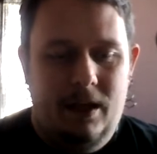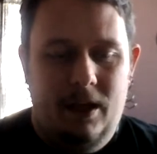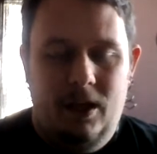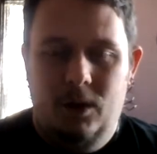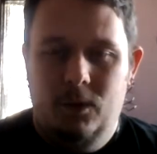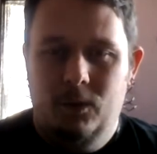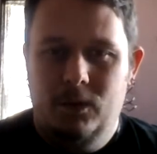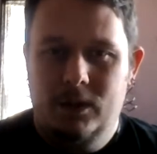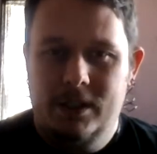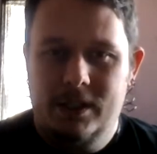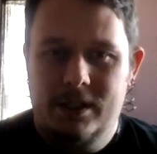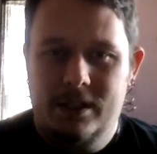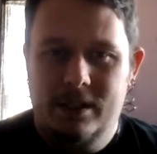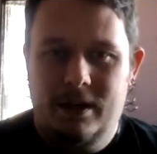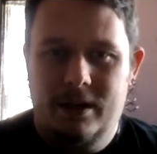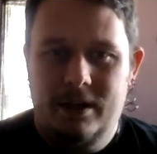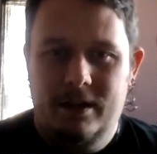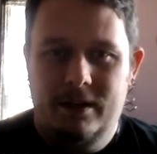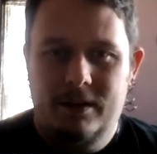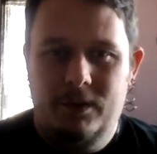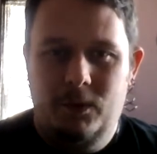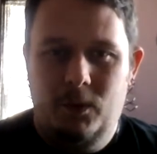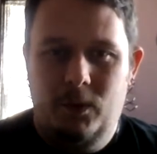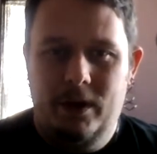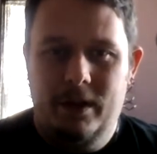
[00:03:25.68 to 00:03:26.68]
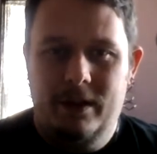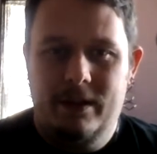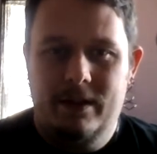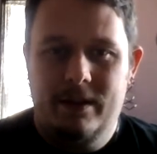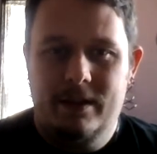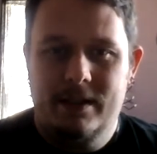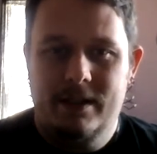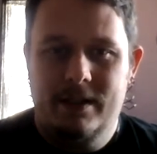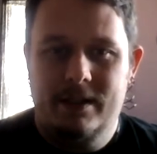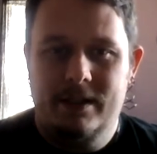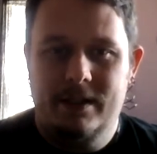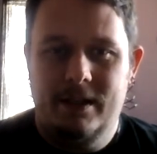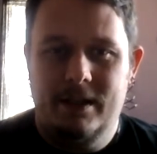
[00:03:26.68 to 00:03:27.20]
We'll start with
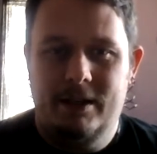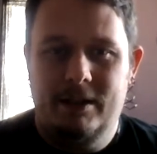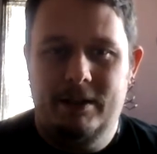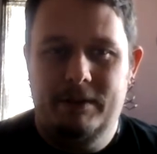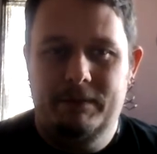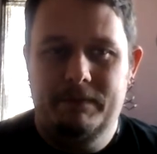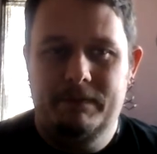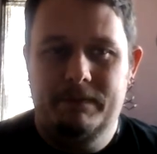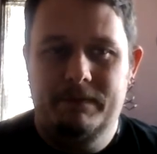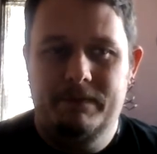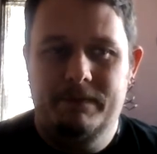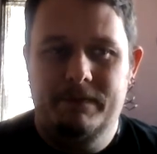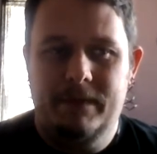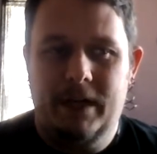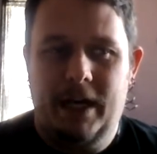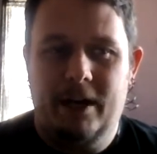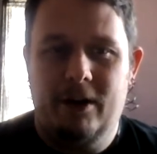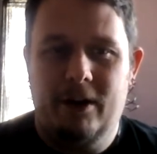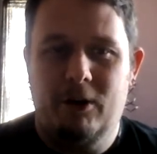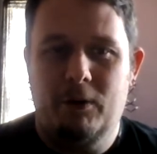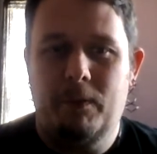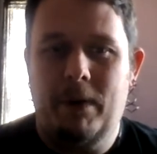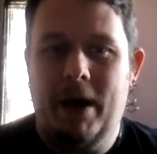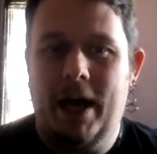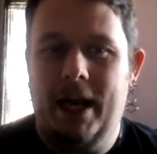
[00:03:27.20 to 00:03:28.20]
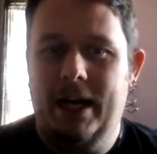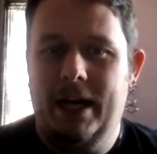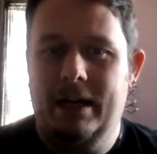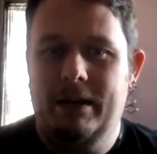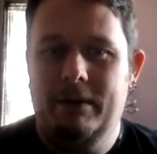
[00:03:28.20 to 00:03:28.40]
some aromatic.